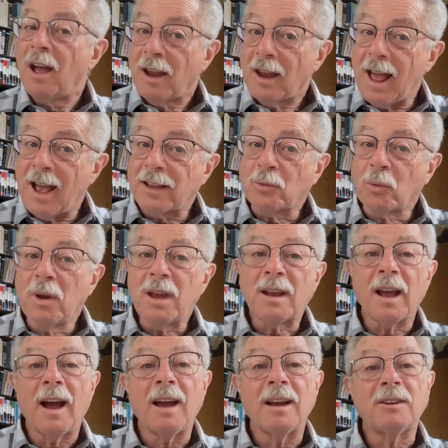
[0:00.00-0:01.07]
Last week,
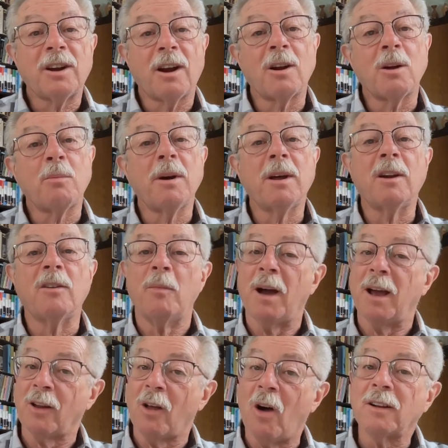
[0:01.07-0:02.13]
I shared a bit of my
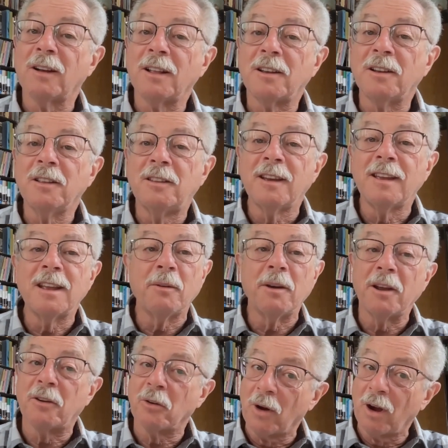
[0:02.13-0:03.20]
long and
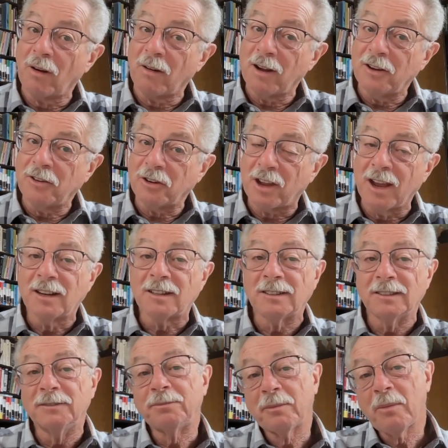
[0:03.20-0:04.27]
continuing career in education.
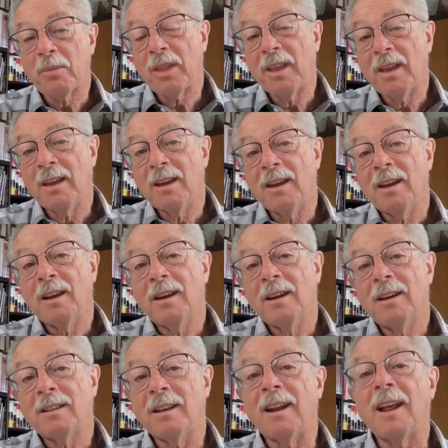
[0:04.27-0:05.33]

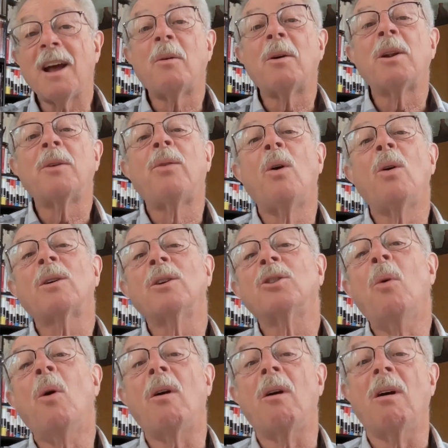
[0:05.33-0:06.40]
Today, I want to
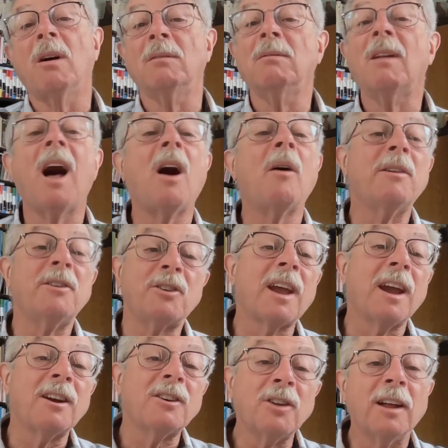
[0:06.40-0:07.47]
focus more on how
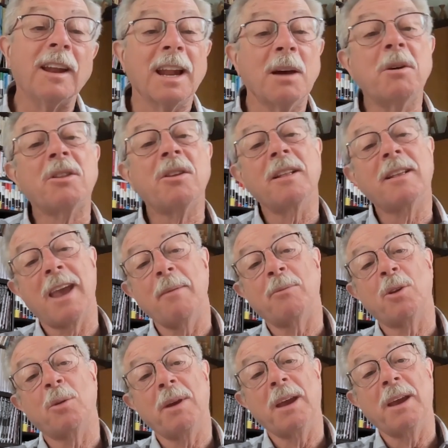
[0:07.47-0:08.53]
Education Unlimited came
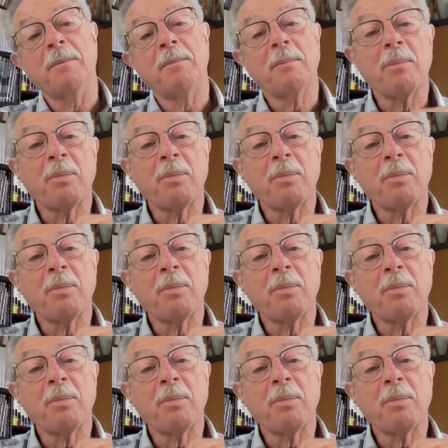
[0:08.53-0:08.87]
to be.